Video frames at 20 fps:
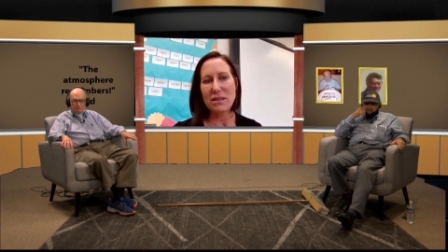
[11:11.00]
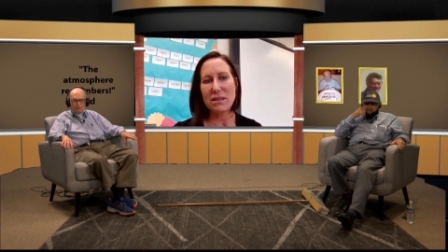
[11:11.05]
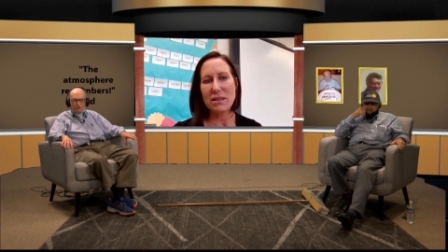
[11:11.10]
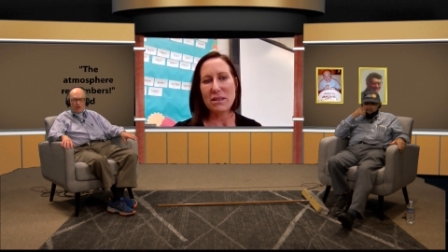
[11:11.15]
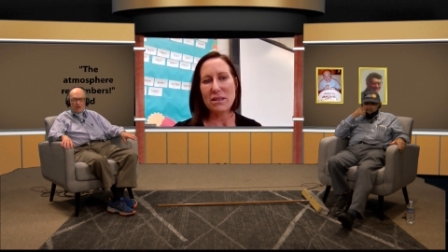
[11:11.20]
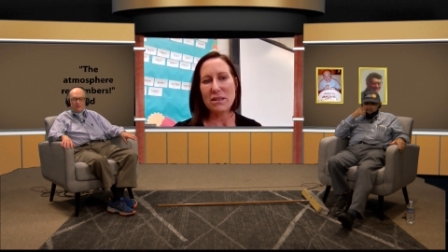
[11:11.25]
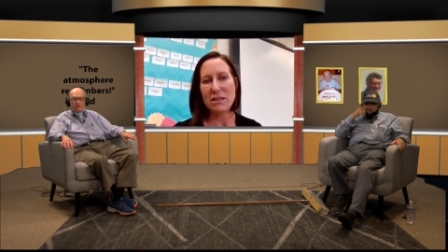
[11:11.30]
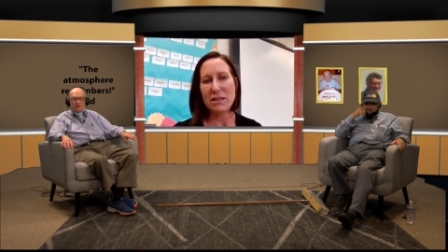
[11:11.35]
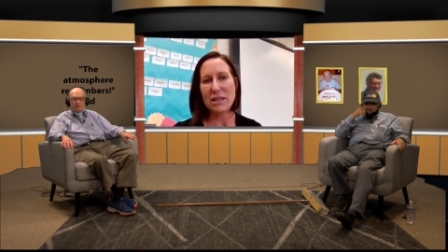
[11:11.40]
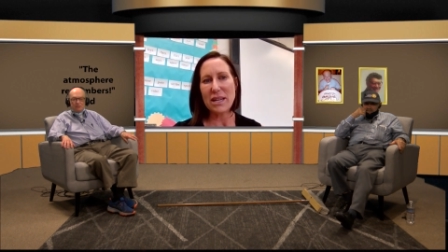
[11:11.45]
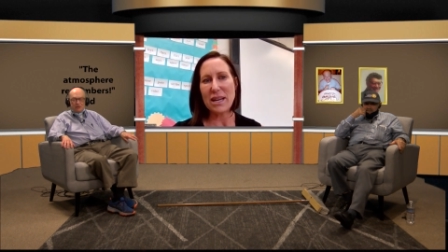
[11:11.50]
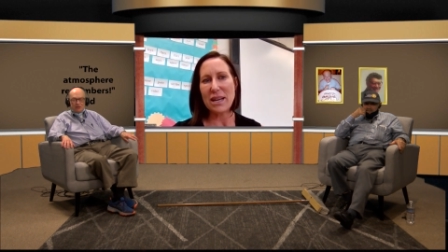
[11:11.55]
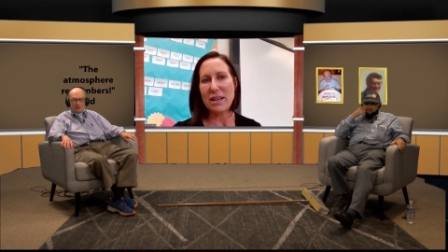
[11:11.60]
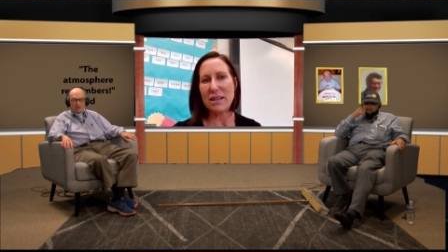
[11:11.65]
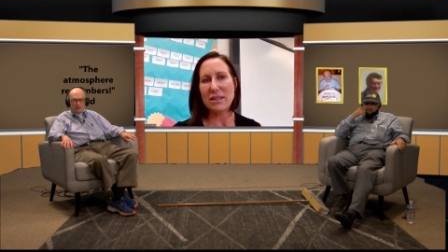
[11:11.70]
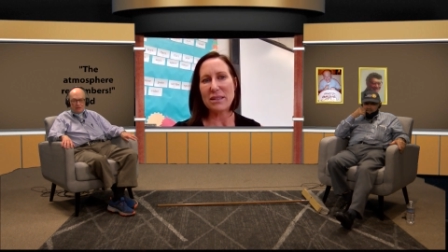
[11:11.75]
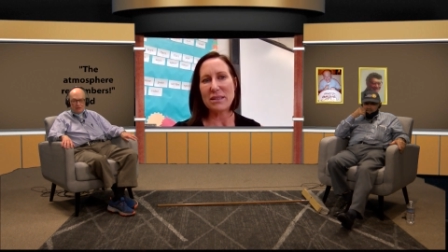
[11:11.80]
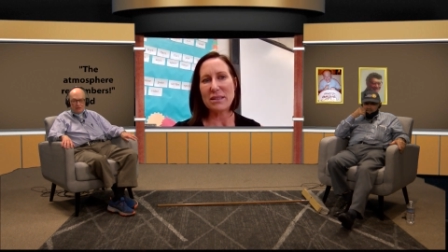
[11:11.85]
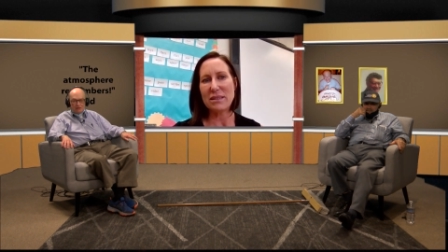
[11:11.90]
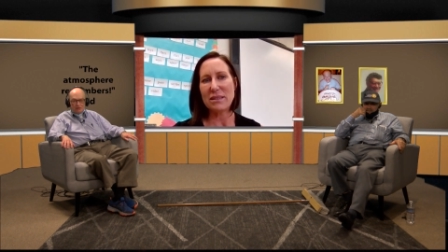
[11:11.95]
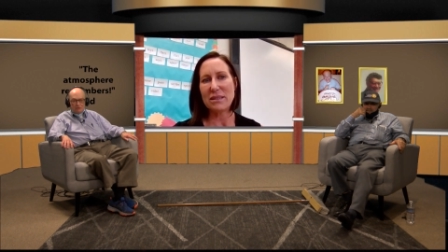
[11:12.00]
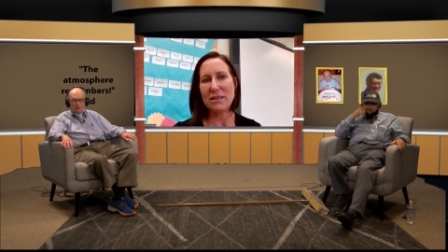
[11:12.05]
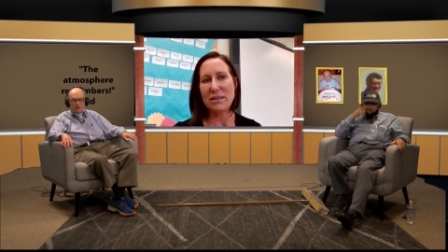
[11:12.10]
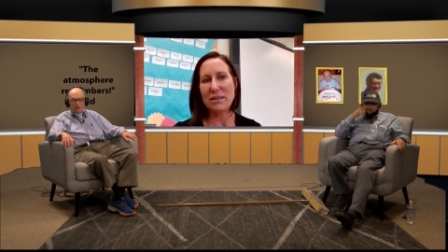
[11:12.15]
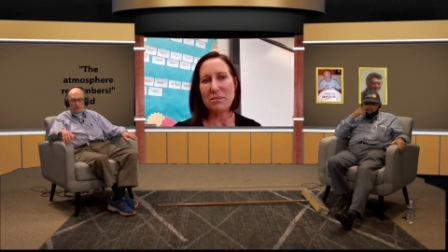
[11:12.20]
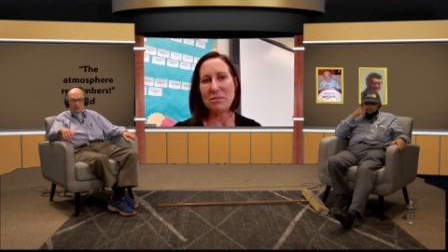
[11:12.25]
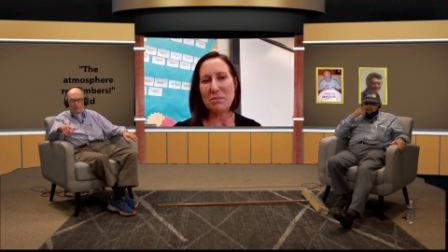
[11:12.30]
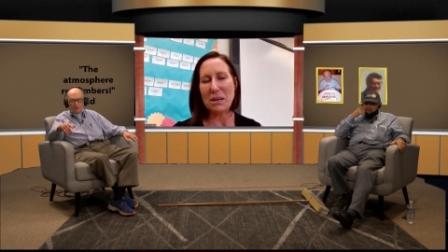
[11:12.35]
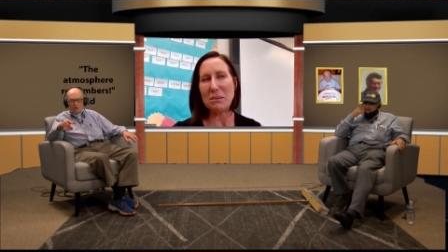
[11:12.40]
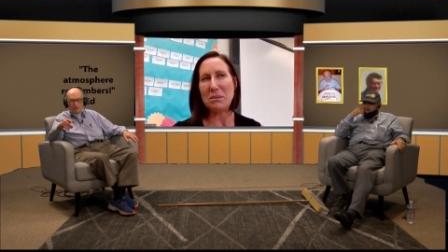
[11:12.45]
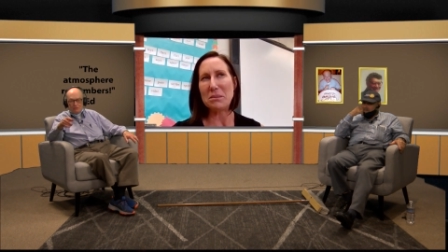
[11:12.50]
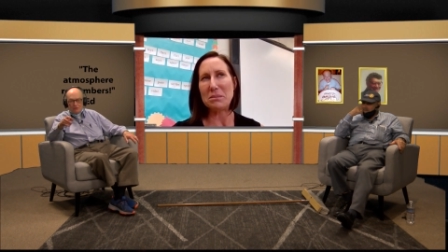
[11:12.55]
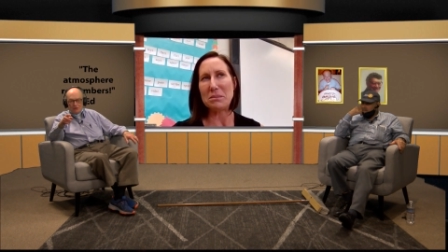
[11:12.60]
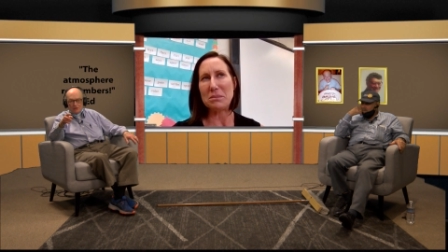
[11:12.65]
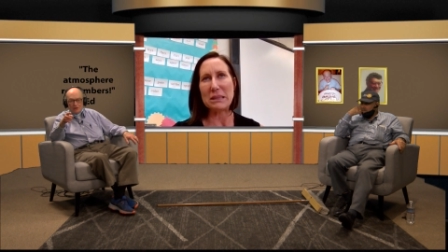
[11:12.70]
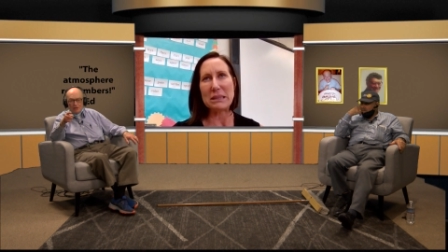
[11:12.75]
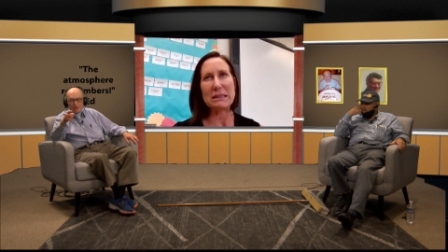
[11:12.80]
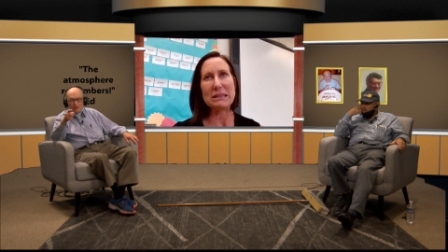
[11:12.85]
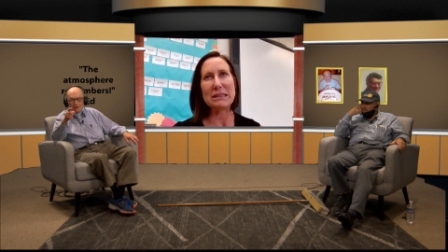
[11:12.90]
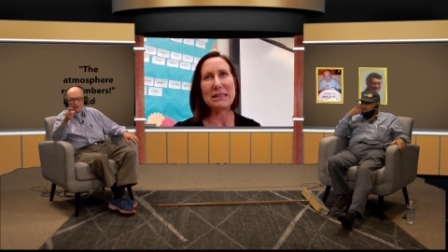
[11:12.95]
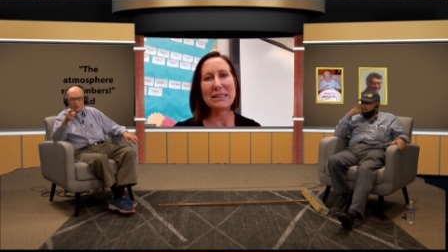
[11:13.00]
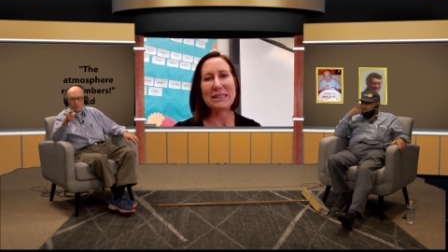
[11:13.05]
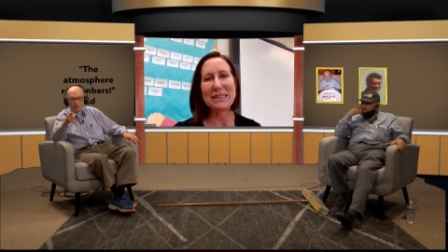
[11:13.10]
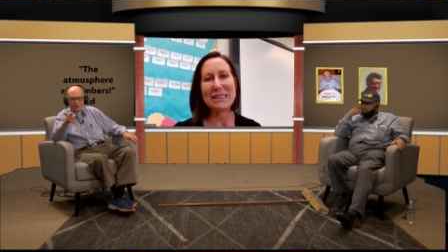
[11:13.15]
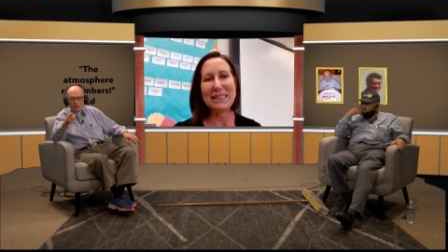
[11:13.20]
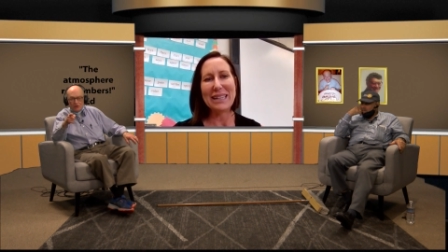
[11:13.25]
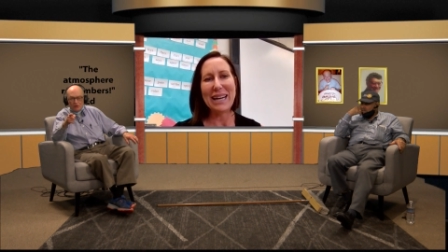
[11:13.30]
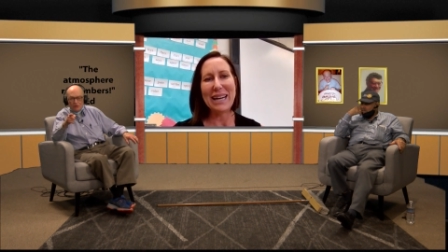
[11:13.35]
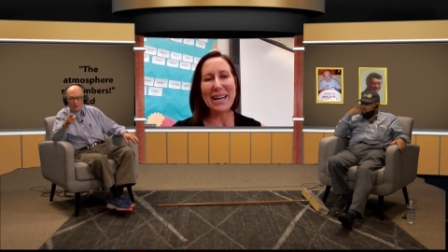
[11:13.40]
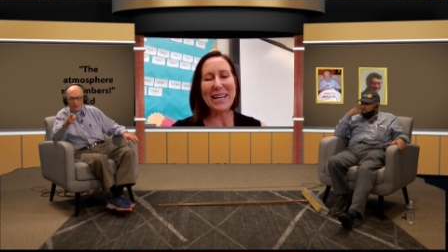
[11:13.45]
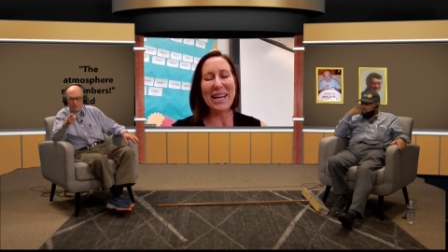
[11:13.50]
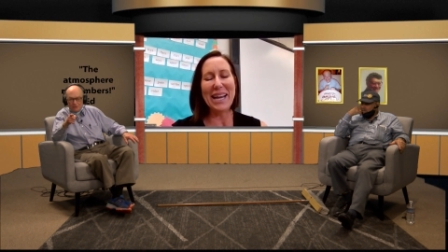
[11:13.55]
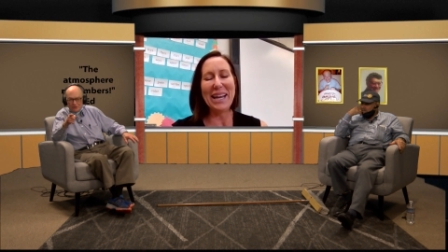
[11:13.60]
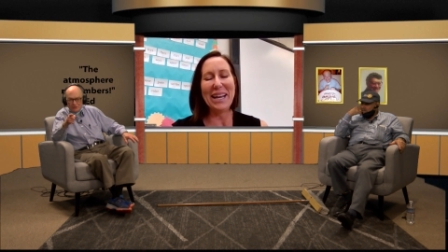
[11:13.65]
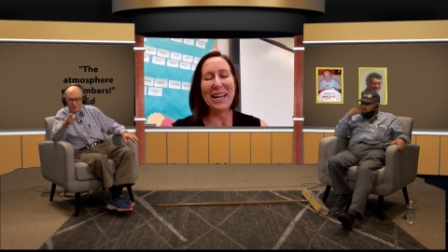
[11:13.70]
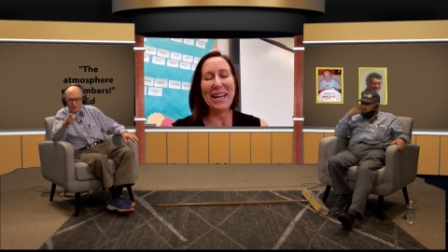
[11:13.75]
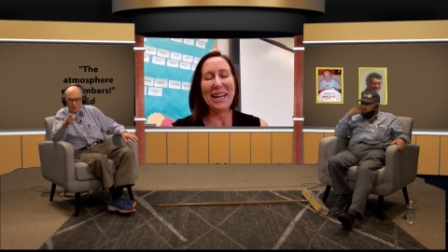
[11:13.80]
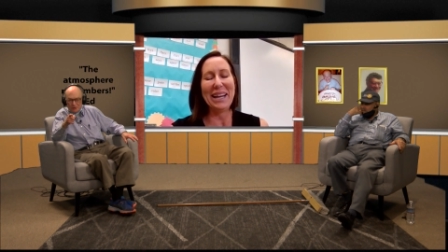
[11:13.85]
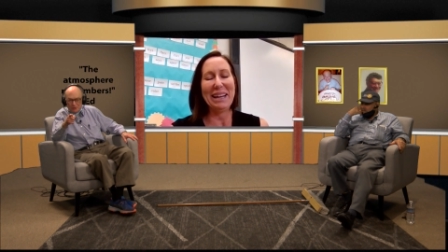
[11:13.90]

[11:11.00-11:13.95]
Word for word: Probably. Yeah. You want to go home? Probably. You want to go home and do